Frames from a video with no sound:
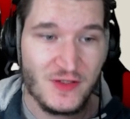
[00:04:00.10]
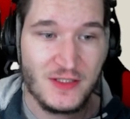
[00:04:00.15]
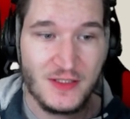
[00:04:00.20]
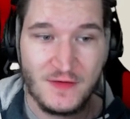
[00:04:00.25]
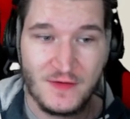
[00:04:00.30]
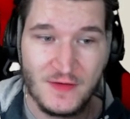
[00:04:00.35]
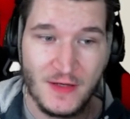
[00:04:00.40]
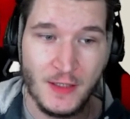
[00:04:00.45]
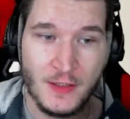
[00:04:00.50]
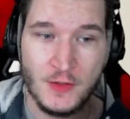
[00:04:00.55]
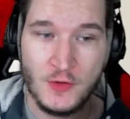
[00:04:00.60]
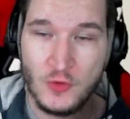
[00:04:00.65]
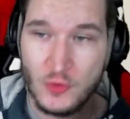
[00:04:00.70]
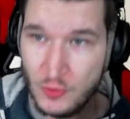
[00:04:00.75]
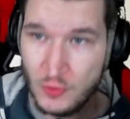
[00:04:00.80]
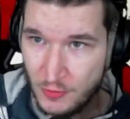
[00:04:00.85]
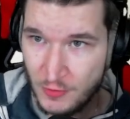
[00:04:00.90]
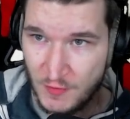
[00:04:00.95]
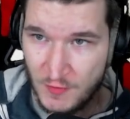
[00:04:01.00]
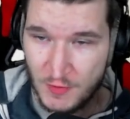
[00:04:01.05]
they decided to
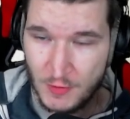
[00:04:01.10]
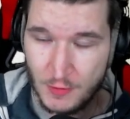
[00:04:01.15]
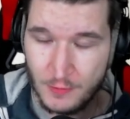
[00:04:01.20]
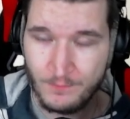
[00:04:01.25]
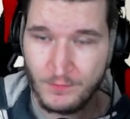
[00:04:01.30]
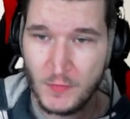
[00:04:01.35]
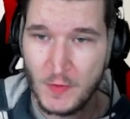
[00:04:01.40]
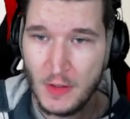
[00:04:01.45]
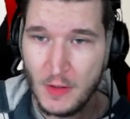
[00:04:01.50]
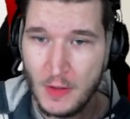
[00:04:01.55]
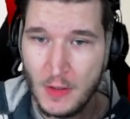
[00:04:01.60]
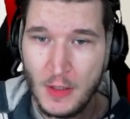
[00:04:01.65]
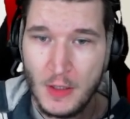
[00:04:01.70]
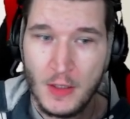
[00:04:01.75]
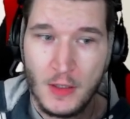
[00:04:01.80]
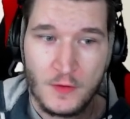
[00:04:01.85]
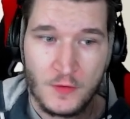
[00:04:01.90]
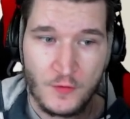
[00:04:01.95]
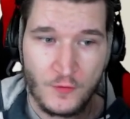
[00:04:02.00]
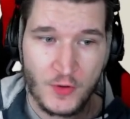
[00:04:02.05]
do so.
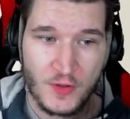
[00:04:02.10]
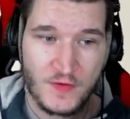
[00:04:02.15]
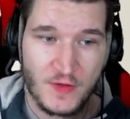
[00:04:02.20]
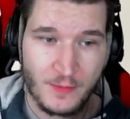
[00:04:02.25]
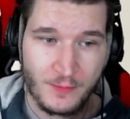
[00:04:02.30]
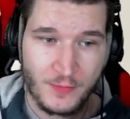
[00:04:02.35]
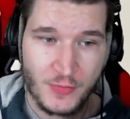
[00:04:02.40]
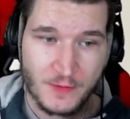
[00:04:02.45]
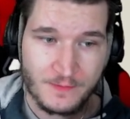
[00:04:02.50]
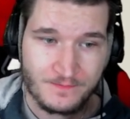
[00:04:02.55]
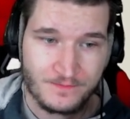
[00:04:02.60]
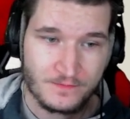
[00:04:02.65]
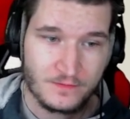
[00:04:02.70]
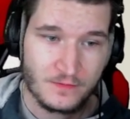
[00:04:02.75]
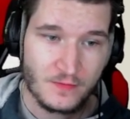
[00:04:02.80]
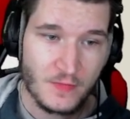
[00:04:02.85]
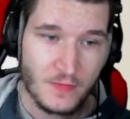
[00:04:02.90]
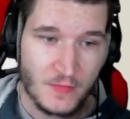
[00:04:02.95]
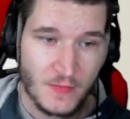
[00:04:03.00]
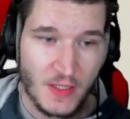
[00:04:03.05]
So for example,
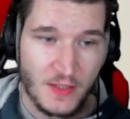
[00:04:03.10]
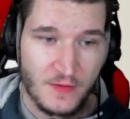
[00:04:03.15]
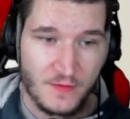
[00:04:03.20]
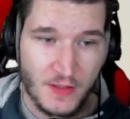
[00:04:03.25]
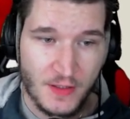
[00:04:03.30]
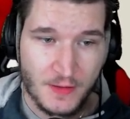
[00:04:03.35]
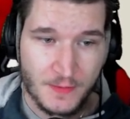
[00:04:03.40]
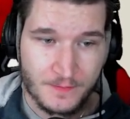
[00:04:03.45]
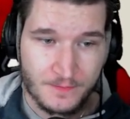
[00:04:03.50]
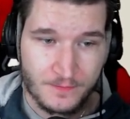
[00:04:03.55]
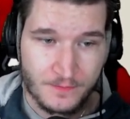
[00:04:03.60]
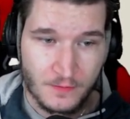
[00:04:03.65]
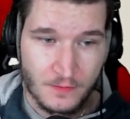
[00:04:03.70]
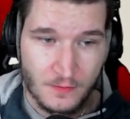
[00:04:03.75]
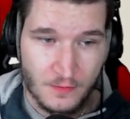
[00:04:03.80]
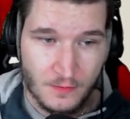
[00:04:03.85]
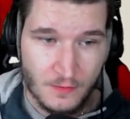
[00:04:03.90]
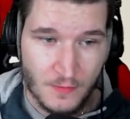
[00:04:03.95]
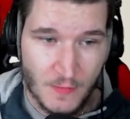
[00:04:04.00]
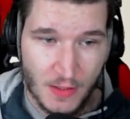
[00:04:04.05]
they said,
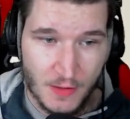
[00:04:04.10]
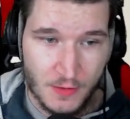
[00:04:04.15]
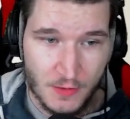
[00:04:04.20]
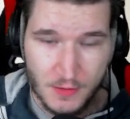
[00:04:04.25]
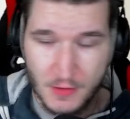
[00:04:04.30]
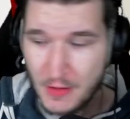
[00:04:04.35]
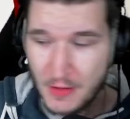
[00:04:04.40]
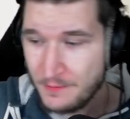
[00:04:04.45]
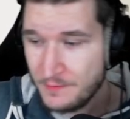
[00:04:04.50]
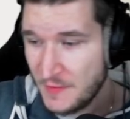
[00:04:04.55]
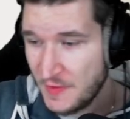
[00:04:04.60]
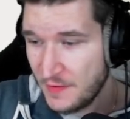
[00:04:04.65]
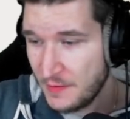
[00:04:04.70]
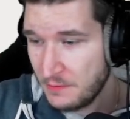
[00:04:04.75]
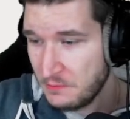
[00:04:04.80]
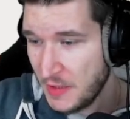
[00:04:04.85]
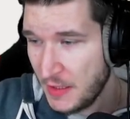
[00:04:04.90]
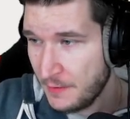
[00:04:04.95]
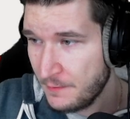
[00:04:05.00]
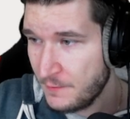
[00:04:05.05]
I talked to them, they
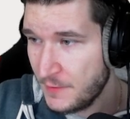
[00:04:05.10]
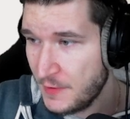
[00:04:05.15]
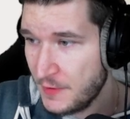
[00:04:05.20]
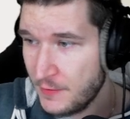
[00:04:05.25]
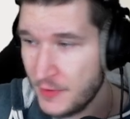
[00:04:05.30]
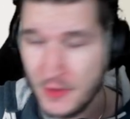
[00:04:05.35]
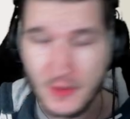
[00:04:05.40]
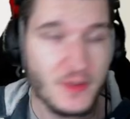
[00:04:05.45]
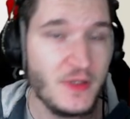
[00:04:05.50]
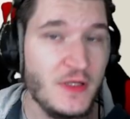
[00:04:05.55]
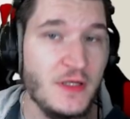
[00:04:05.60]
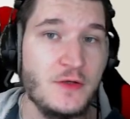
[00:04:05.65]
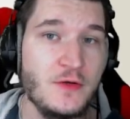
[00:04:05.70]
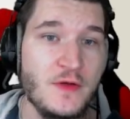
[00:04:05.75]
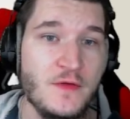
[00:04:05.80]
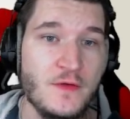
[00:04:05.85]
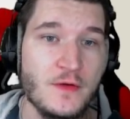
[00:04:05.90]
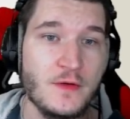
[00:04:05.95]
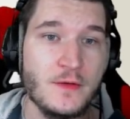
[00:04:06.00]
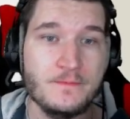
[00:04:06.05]
said, no, we were not
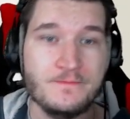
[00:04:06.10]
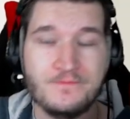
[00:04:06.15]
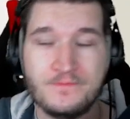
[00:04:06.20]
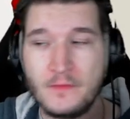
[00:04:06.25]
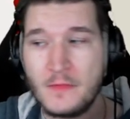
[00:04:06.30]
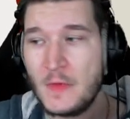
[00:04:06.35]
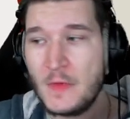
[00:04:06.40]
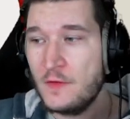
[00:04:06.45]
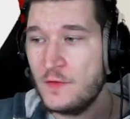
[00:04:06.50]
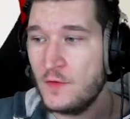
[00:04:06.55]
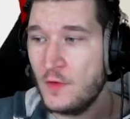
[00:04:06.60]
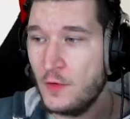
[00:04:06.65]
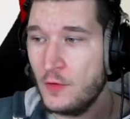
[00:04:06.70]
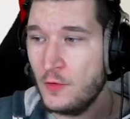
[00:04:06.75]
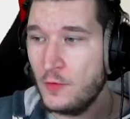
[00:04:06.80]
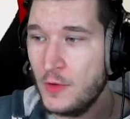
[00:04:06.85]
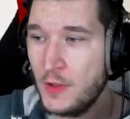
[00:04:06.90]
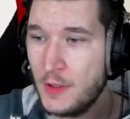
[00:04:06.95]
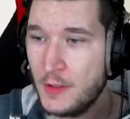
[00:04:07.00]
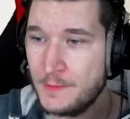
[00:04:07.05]
interested.
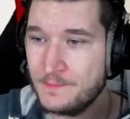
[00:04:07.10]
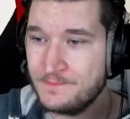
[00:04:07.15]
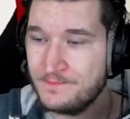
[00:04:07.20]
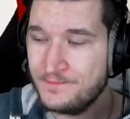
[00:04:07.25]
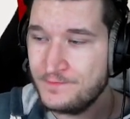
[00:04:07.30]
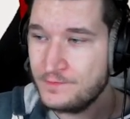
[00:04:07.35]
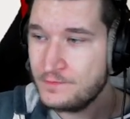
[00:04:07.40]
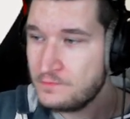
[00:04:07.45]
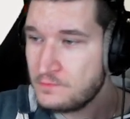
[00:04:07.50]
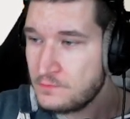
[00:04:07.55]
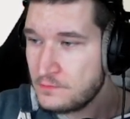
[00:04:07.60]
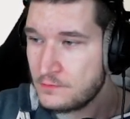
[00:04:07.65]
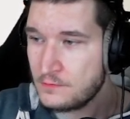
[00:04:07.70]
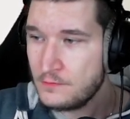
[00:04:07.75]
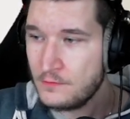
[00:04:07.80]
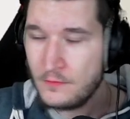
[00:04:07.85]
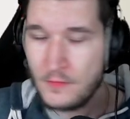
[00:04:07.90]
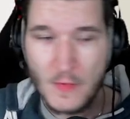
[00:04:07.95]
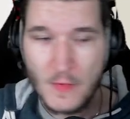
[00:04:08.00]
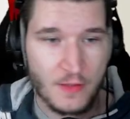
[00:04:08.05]
So
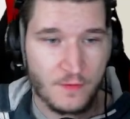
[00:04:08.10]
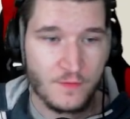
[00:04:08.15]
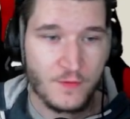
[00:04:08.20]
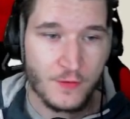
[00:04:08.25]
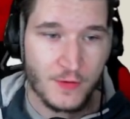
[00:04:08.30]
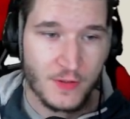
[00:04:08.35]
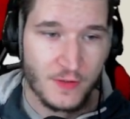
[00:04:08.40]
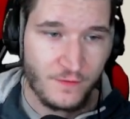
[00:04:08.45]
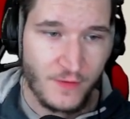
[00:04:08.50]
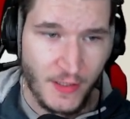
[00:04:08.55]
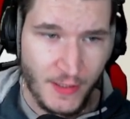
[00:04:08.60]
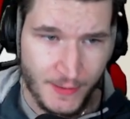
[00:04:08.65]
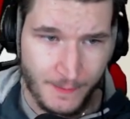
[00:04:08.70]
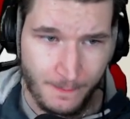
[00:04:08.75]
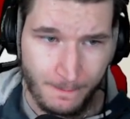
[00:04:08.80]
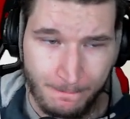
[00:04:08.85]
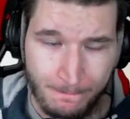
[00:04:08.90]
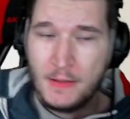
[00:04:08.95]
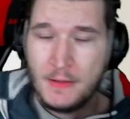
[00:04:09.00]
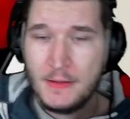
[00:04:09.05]
it's totally fine.
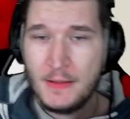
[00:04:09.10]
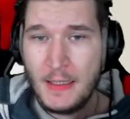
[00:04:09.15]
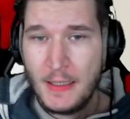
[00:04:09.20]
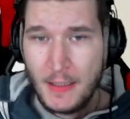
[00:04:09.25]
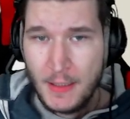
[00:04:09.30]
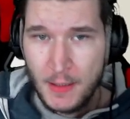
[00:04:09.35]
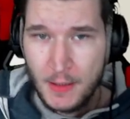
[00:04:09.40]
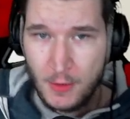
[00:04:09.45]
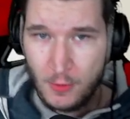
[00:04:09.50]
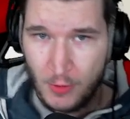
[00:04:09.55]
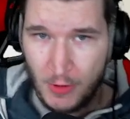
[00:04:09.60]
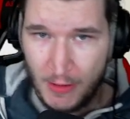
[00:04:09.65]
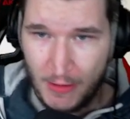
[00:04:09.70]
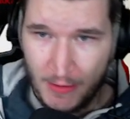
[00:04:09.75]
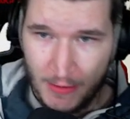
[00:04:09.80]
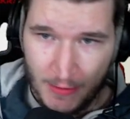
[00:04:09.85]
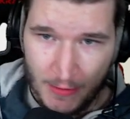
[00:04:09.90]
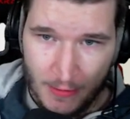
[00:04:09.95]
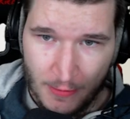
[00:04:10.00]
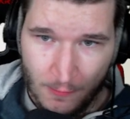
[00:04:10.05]
Now,
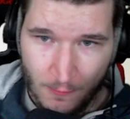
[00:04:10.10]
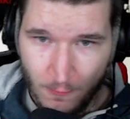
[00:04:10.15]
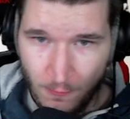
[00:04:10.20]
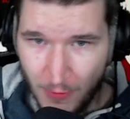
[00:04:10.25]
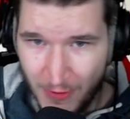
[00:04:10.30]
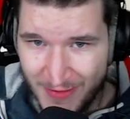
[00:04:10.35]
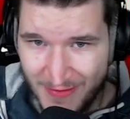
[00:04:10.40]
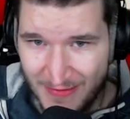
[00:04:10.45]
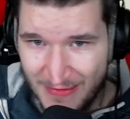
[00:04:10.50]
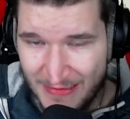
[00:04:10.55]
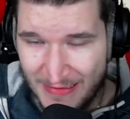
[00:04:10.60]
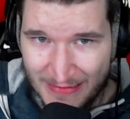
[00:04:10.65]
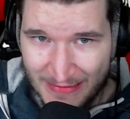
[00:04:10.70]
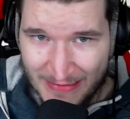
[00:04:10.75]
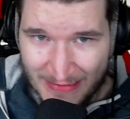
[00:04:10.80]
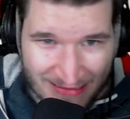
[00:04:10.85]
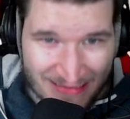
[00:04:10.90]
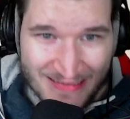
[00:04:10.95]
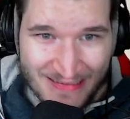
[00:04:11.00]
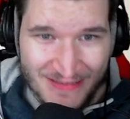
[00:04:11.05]
what
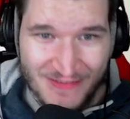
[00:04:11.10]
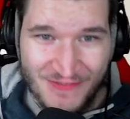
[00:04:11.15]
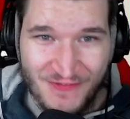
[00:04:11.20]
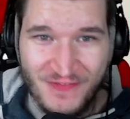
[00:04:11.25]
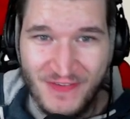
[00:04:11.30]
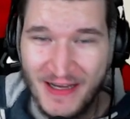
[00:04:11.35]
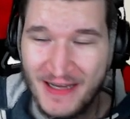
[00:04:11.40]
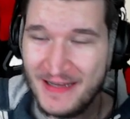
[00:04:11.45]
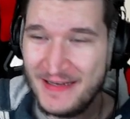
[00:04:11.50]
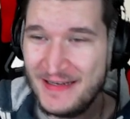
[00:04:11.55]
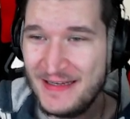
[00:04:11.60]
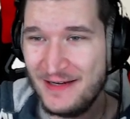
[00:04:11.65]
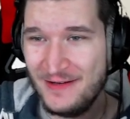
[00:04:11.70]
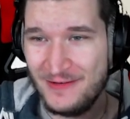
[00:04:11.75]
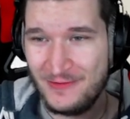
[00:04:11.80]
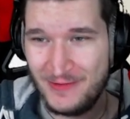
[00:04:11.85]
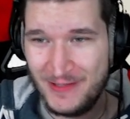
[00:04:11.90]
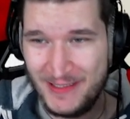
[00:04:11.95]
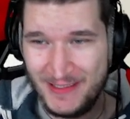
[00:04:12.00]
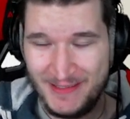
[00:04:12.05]
isn't fine
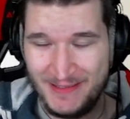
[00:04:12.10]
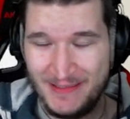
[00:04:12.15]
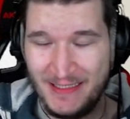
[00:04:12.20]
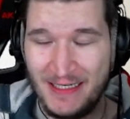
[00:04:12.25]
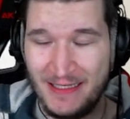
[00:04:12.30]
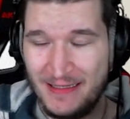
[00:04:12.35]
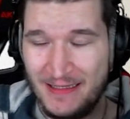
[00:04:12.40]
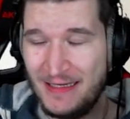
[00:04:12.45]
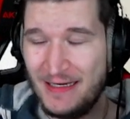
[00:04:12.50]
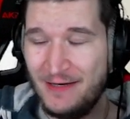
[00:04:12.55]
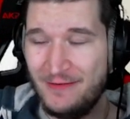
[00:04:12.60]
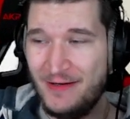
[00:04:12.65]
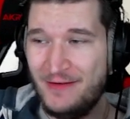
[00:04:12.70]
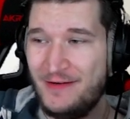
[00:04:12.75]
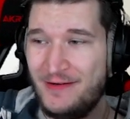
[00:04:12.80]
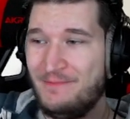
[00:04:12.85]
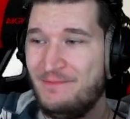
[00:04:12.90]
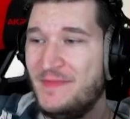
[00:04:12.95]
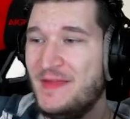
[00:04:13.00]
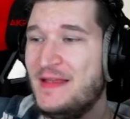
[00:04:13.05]
already,
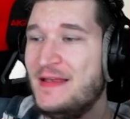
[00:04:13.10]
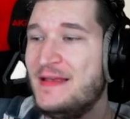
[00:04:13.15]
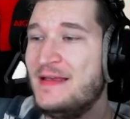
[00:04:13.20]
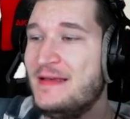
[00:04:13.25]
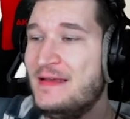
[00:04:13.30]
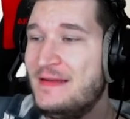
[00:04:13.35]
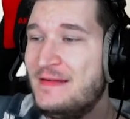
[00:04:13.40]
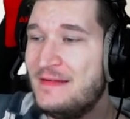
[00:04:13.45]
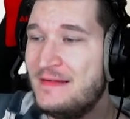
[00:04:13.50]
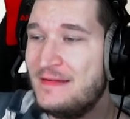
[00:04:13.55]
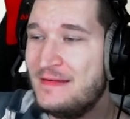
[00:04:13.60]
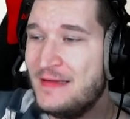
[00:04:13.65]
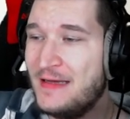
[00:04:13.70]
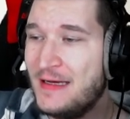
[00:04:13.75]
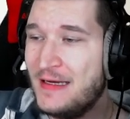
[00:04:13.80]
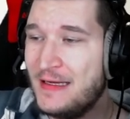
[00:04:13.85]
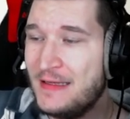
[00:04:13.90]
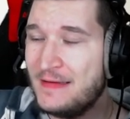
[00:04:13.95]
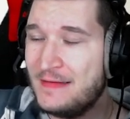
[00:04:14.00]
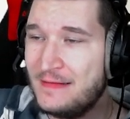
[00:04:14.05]
however, is
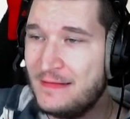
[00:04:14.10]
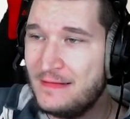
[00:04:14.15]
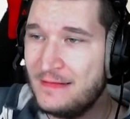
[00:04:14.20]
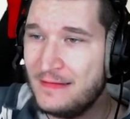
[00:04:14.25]
that